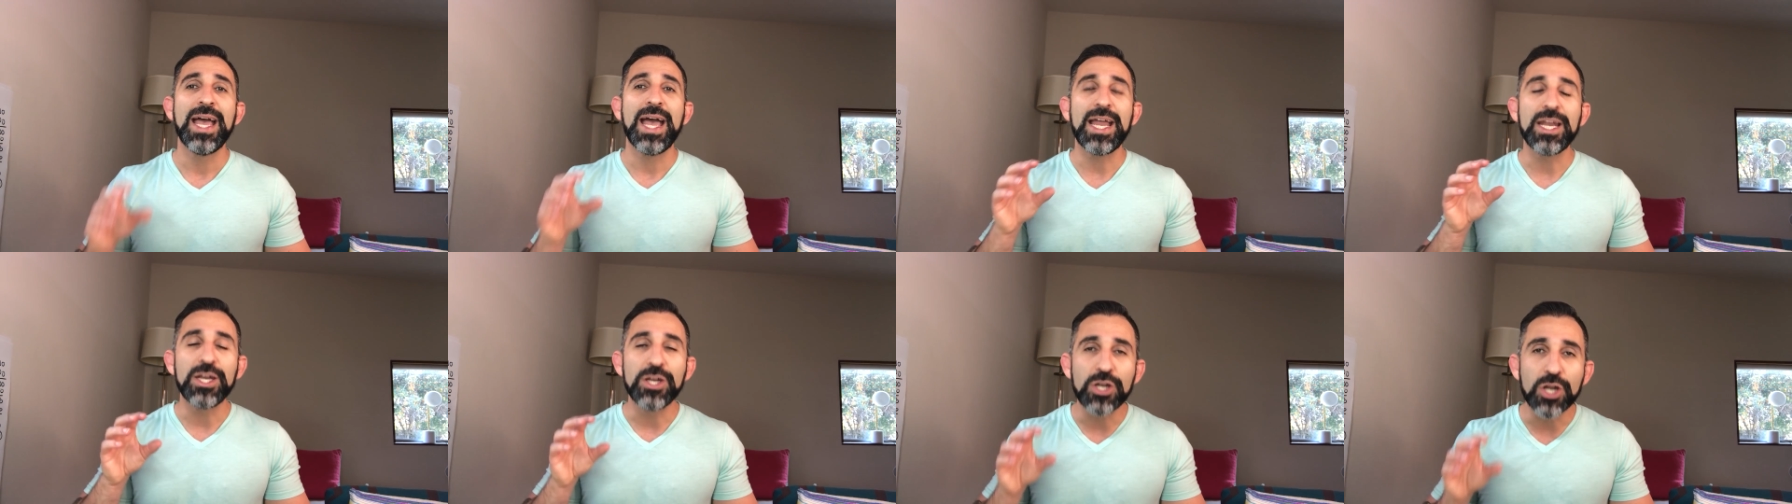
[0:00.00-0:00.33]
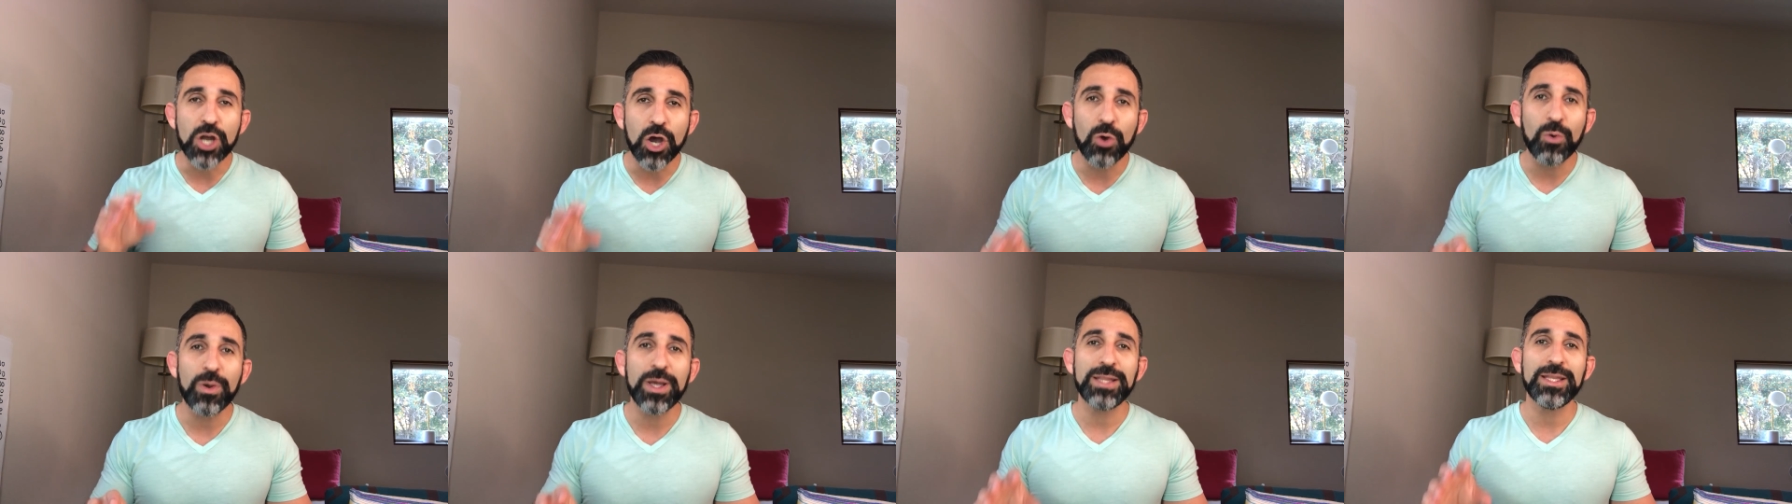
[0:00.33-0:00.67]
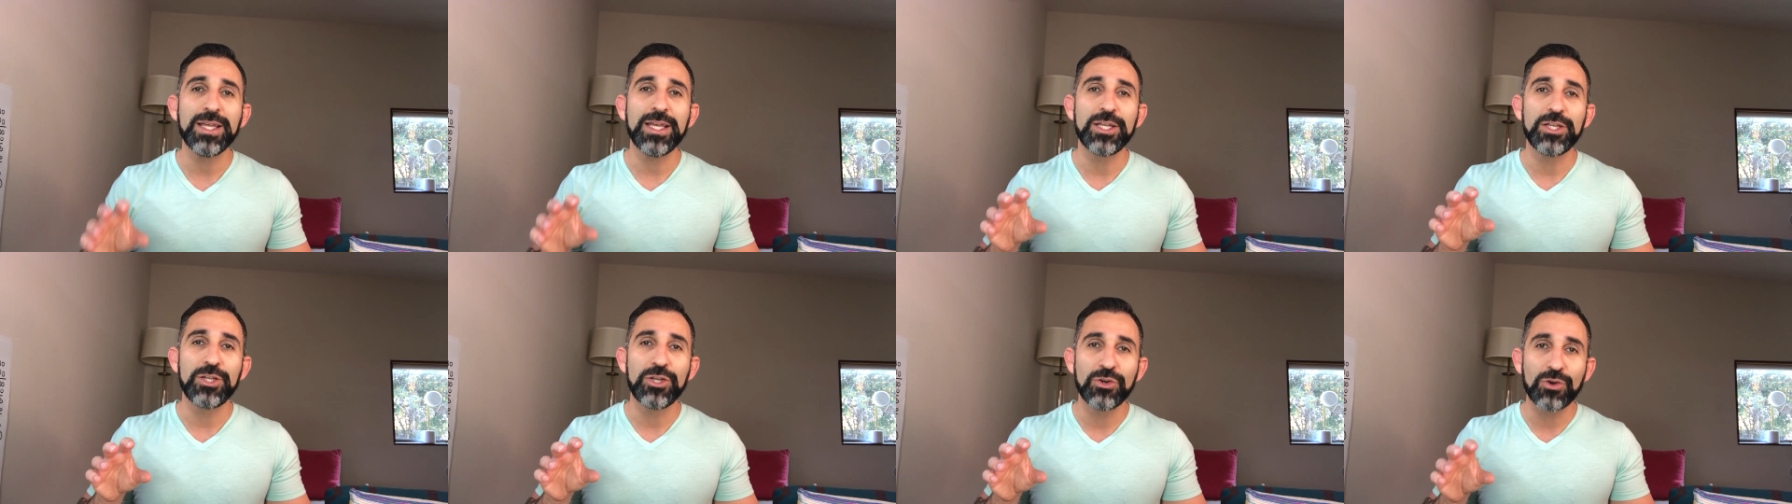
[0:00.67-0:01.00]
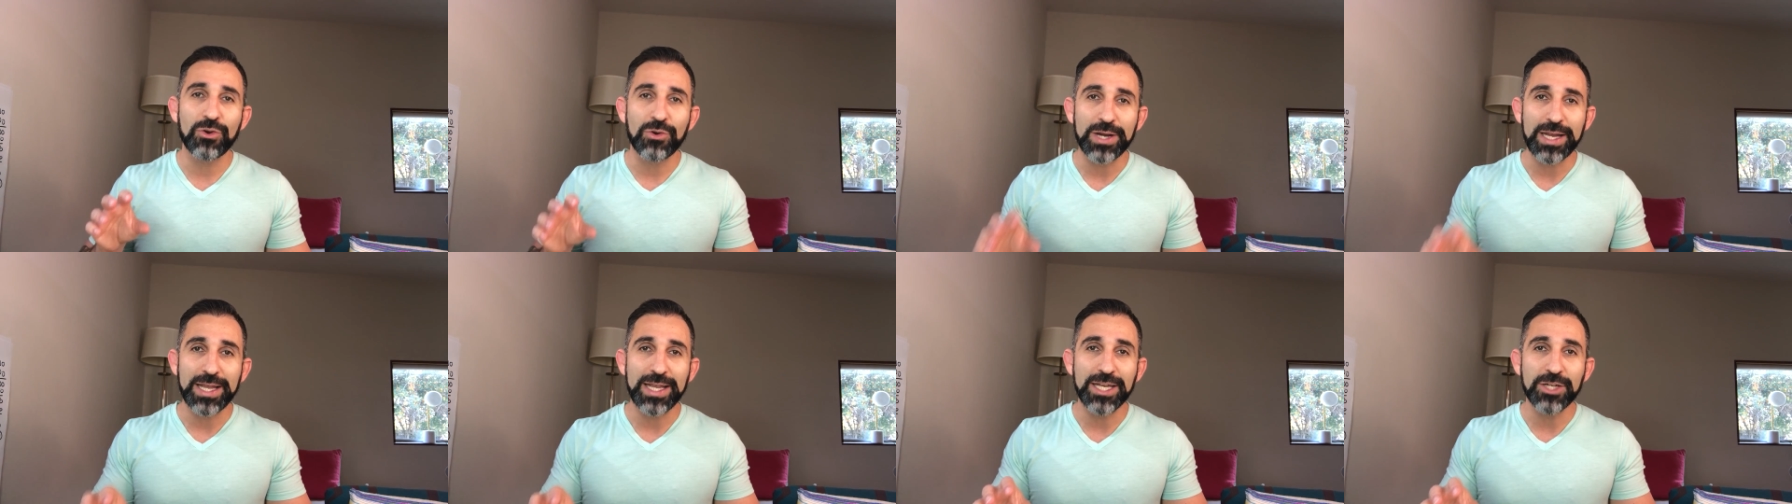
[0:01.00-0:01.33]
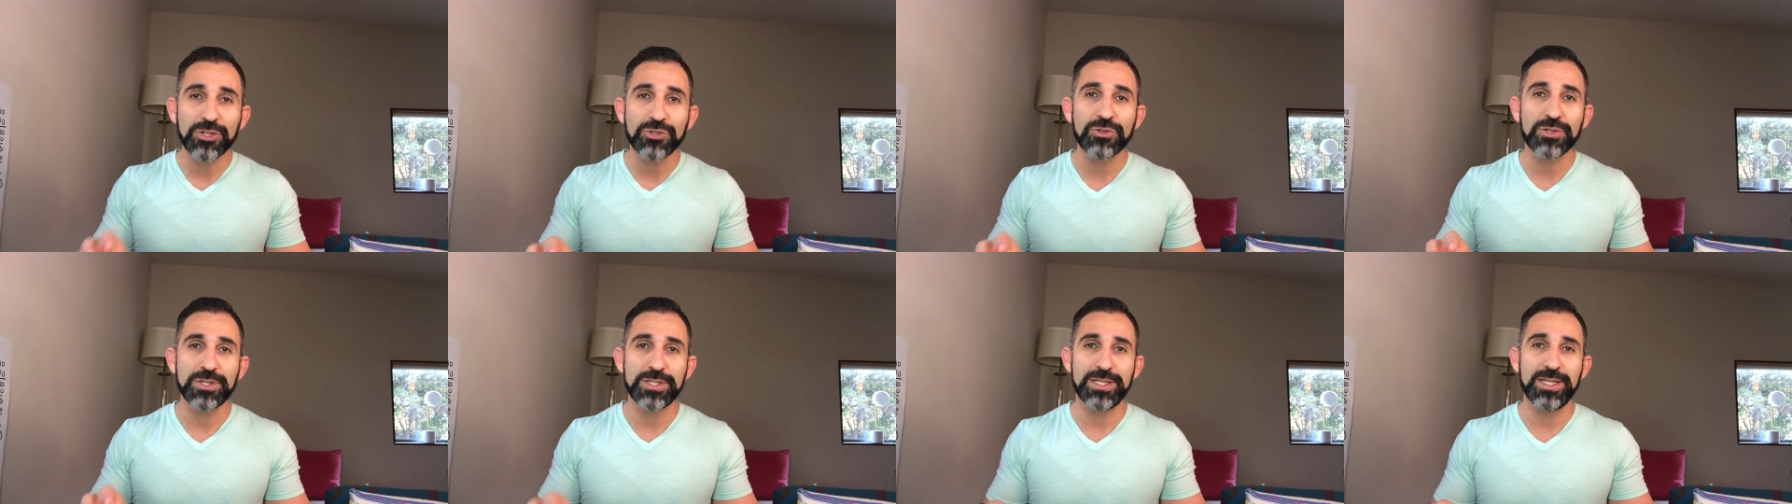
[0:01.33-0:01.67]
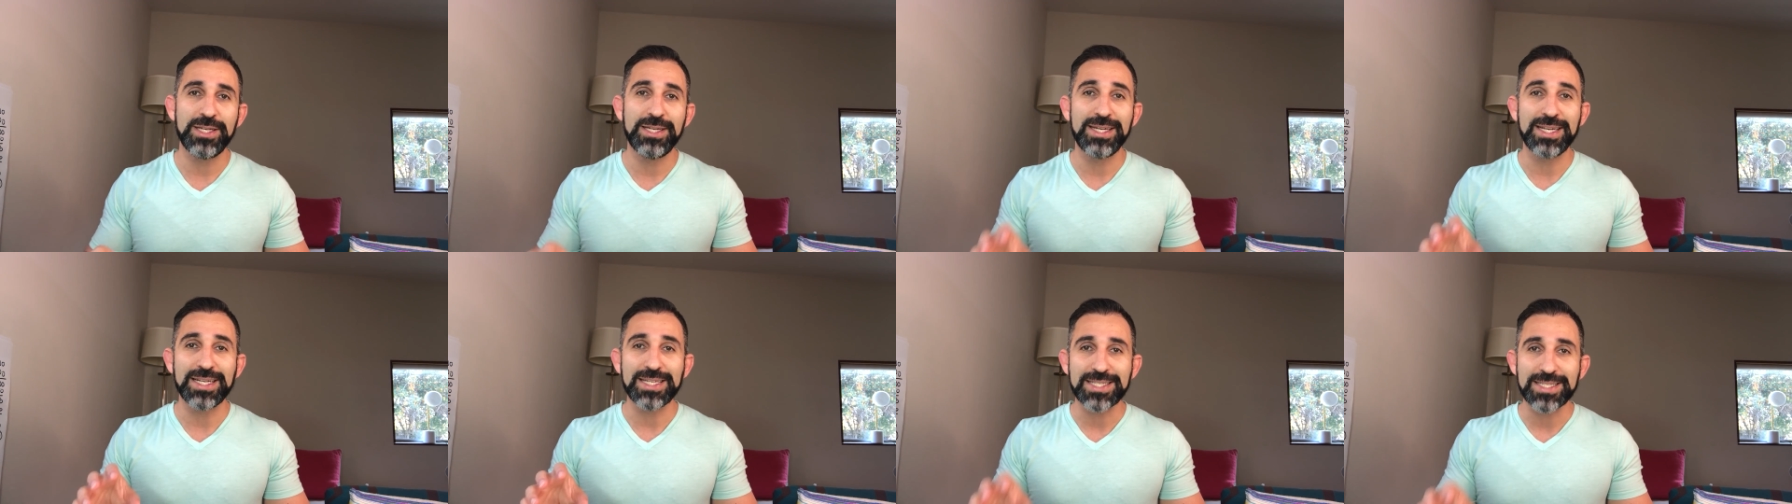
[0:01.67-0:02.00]
And knowing that you're
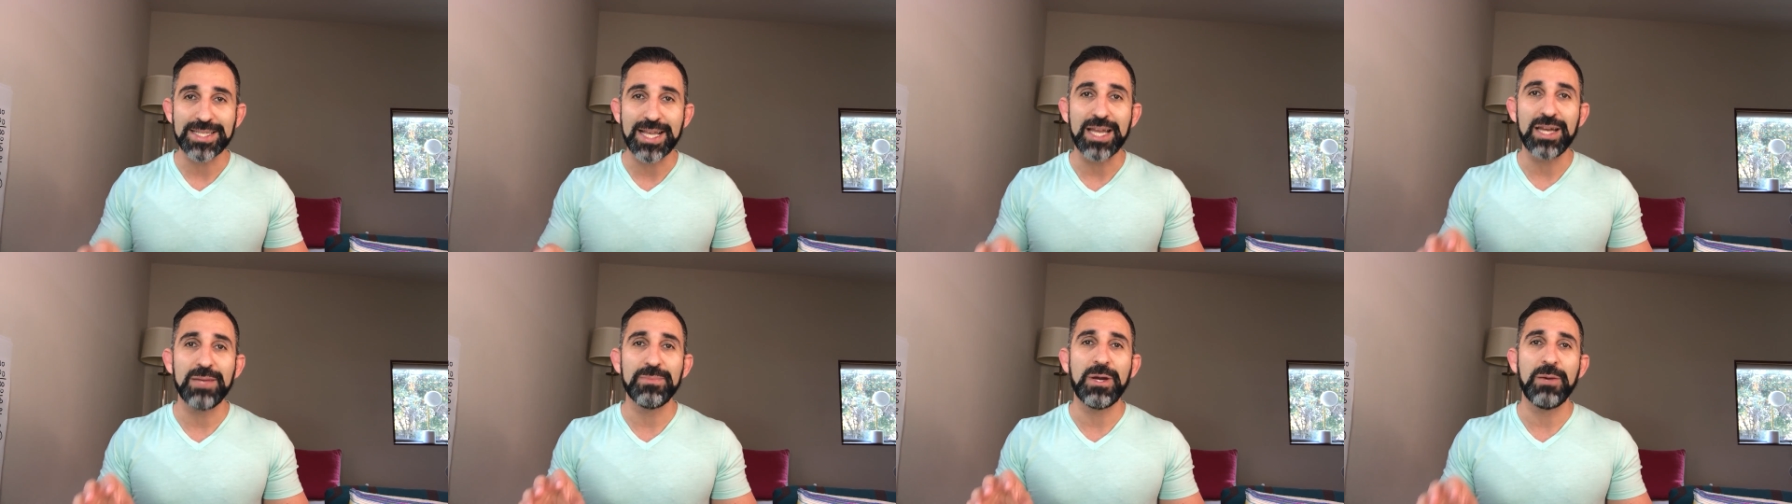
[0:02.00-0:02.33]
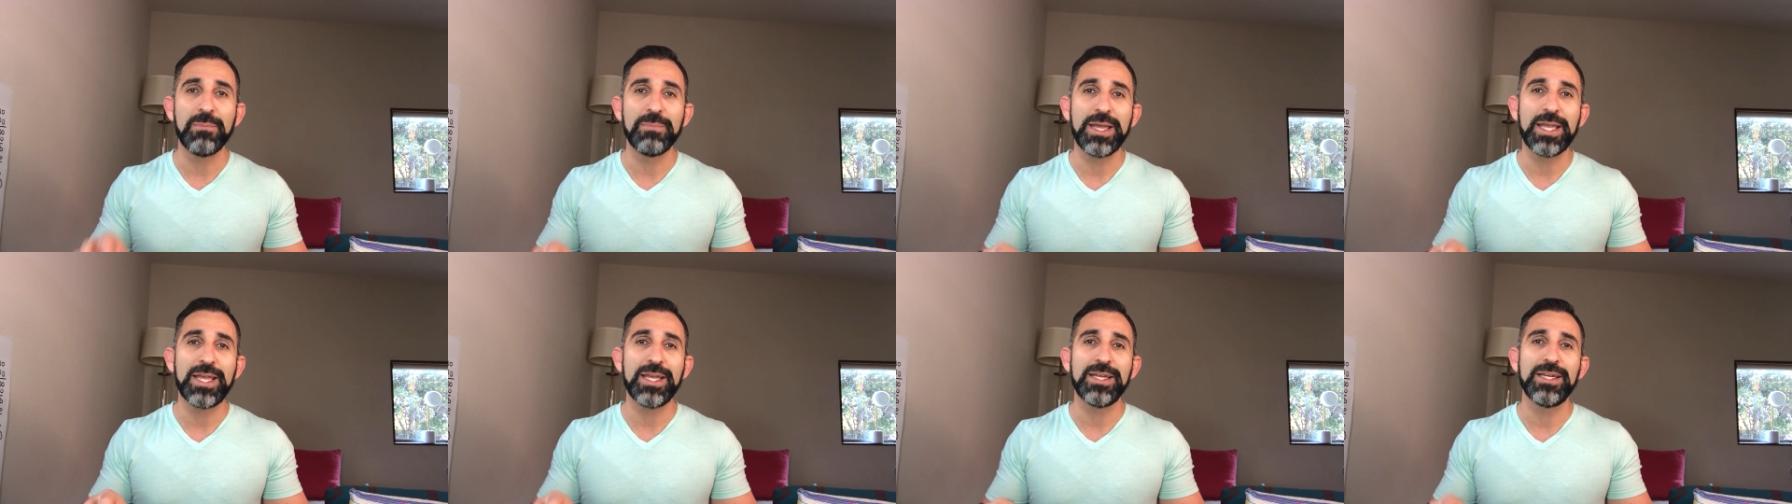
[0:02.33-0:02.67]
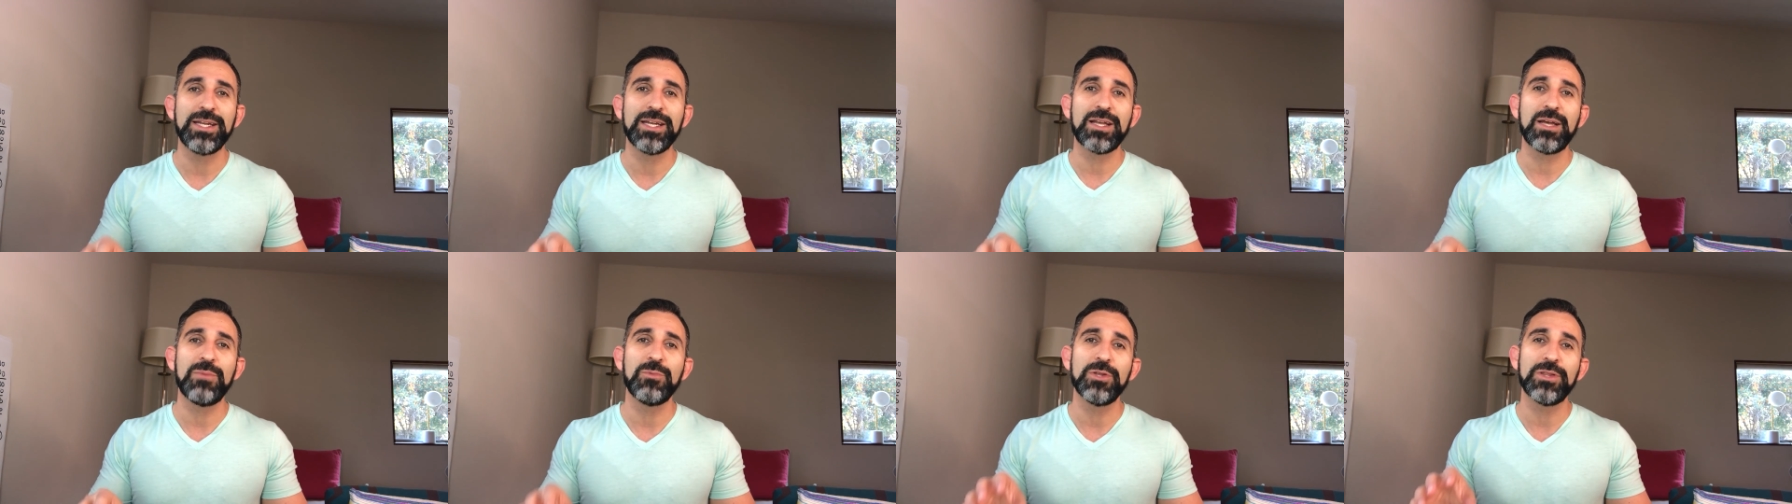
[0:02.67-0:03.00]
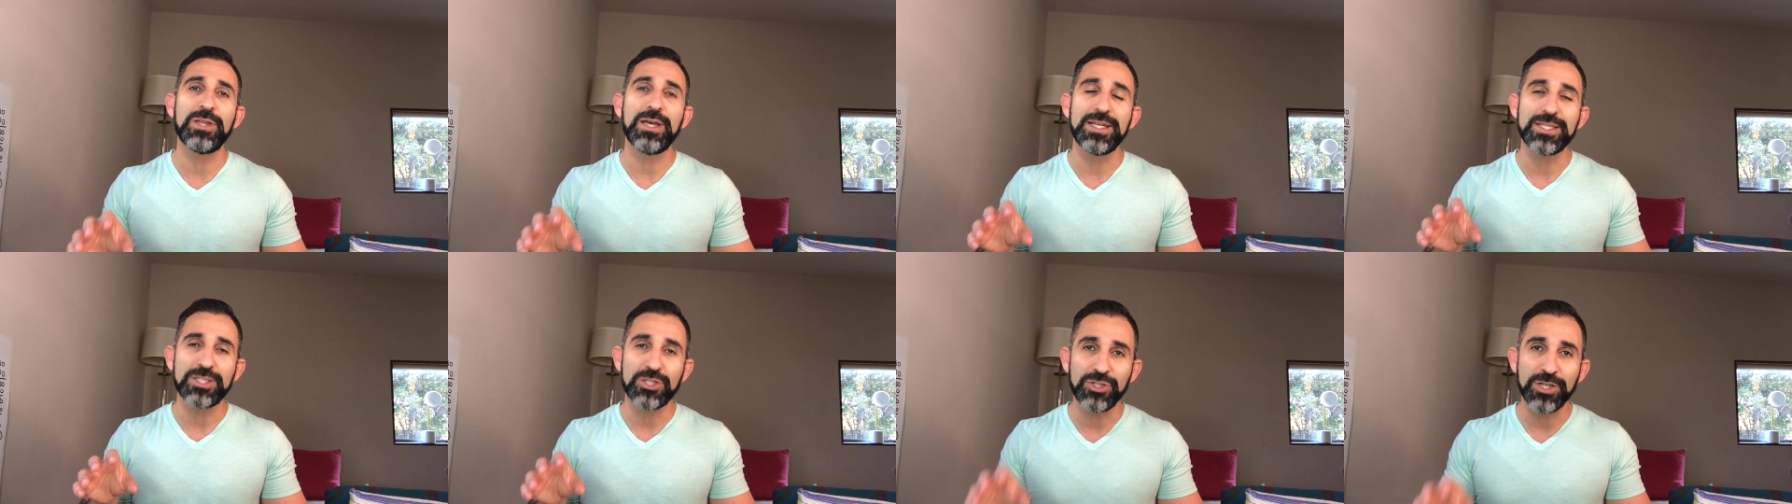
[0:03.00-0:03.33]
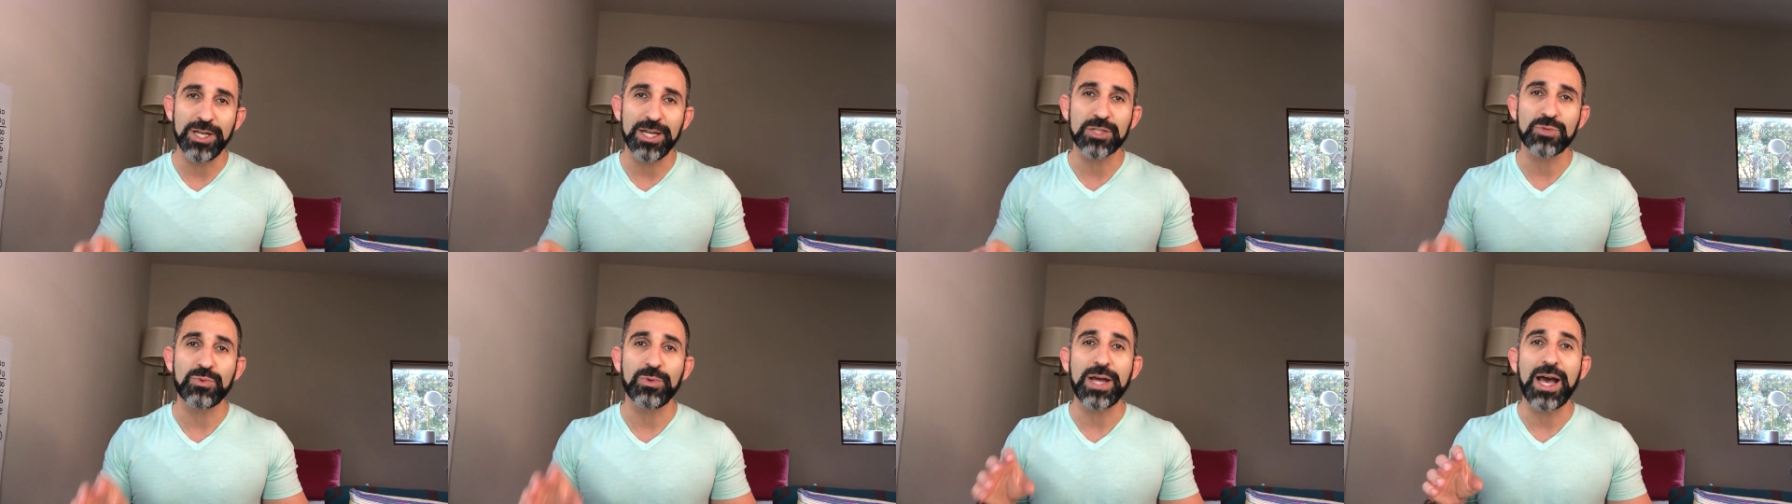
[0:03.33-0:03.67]
interested and excited about making an income with Isagenix,